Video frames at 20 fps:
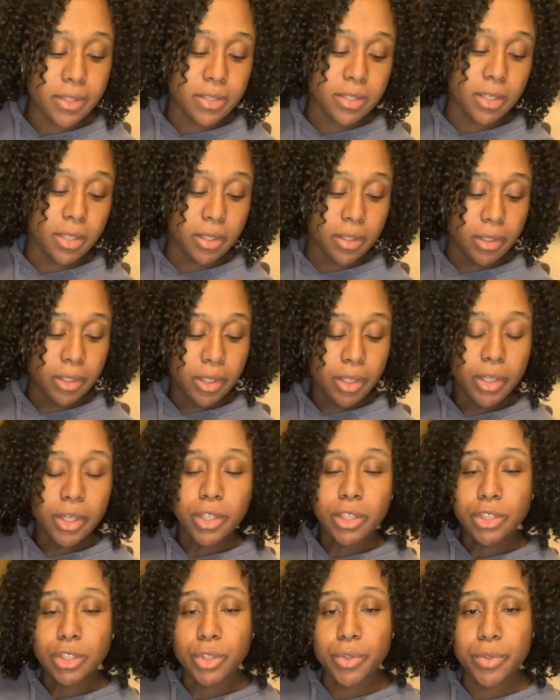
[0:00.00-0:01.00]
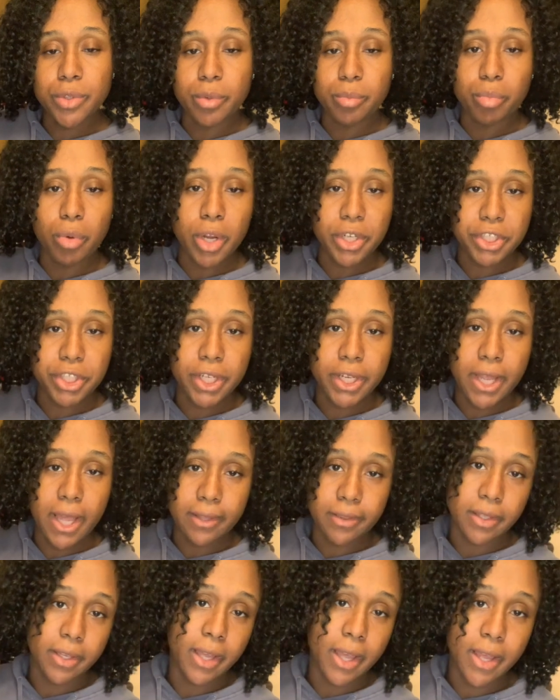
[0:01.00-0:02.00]
to do the brushing
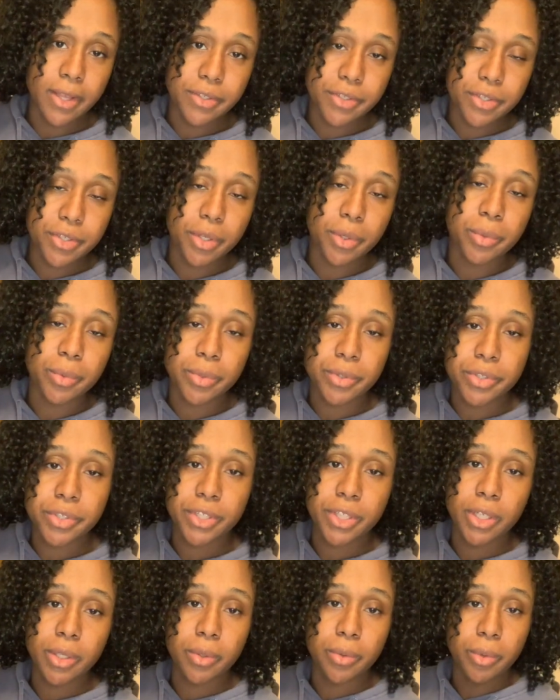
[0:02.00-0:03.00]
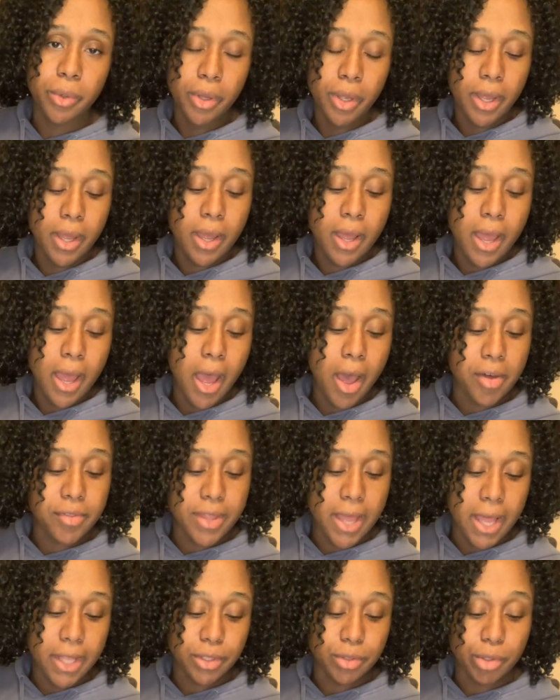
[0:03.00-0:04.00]
at the end, so we'll see how
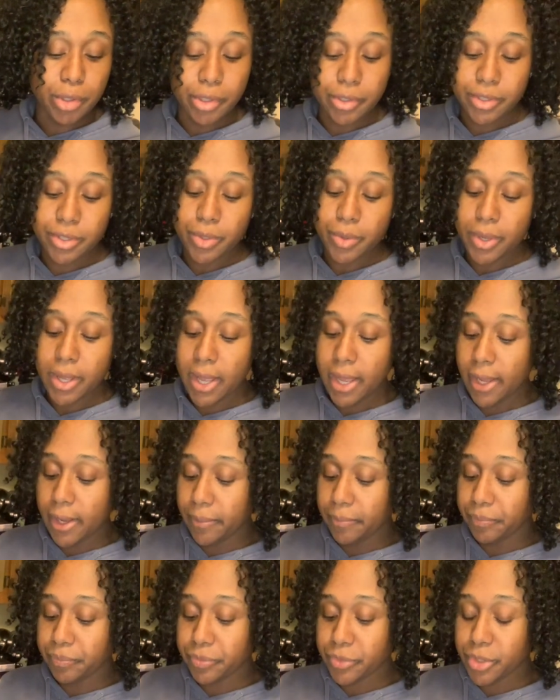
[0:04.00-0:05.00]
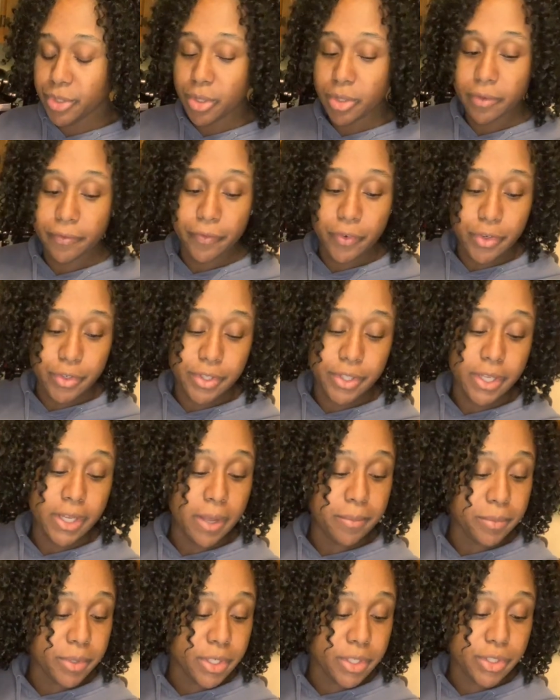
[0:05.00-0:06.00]
that looks, okay? So the first thing
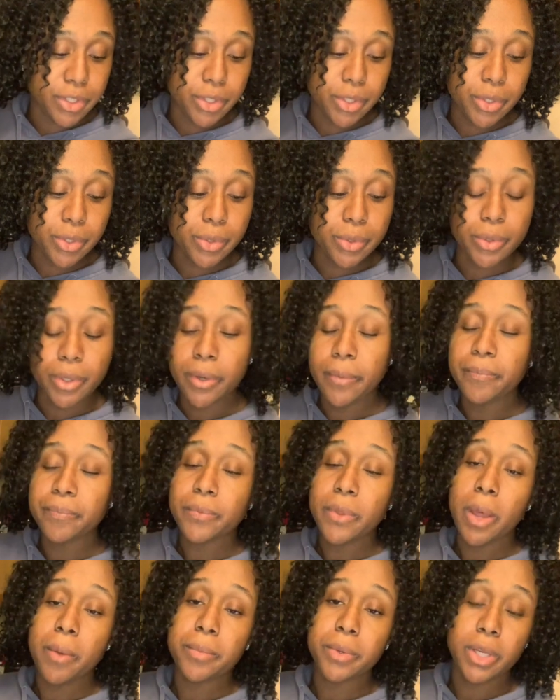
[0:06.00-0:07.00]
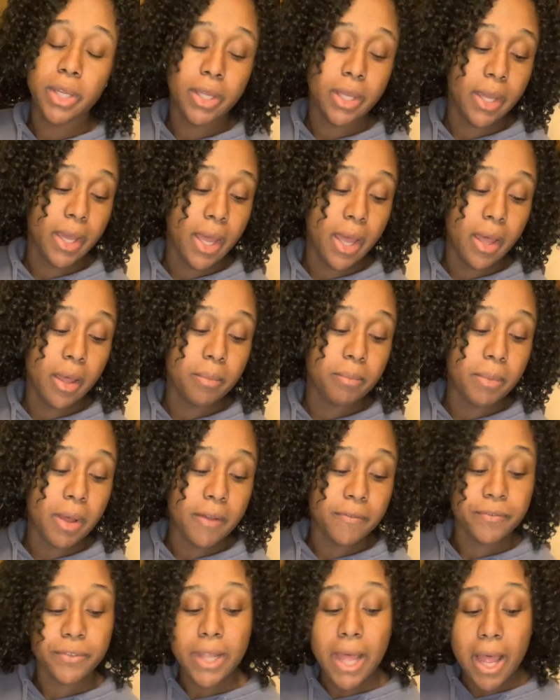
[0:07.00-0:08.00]
I'm gonna do, I'm gonna get
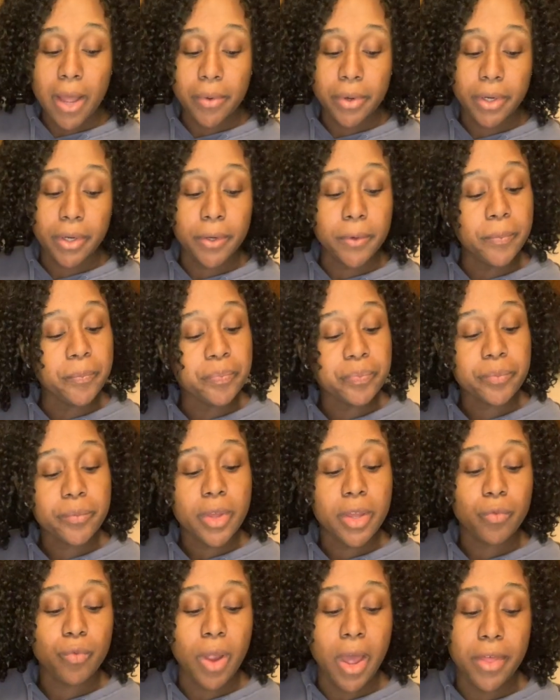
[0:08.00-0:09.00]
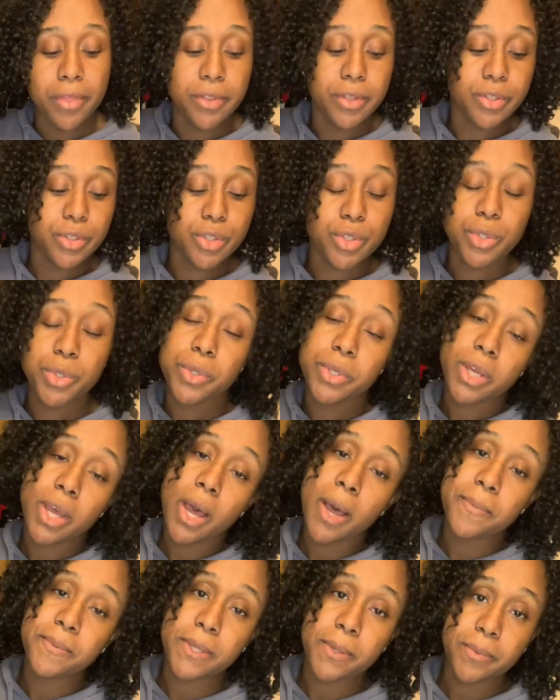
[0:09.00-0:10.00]
my flour. Rather than 2
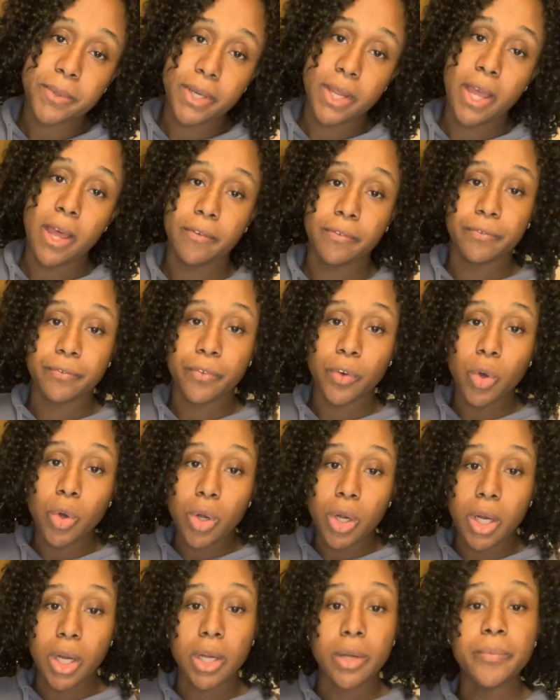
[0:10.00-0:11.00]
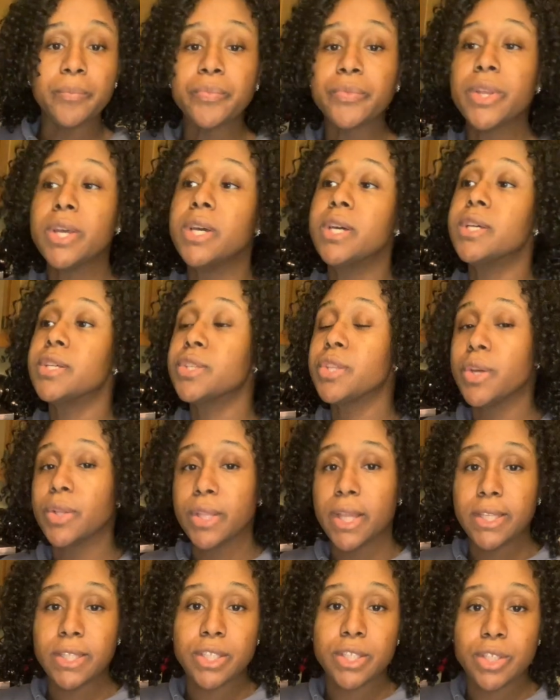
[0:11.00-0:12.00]
cups, I'm gonna have 4. So
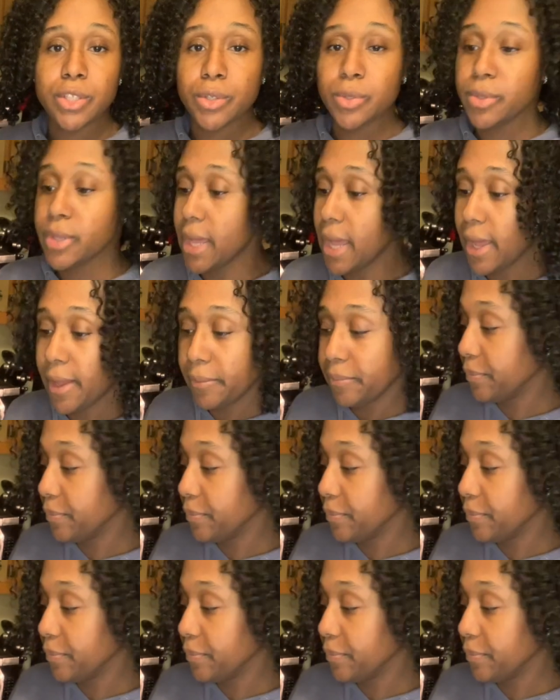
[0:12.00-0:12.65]
let's do that.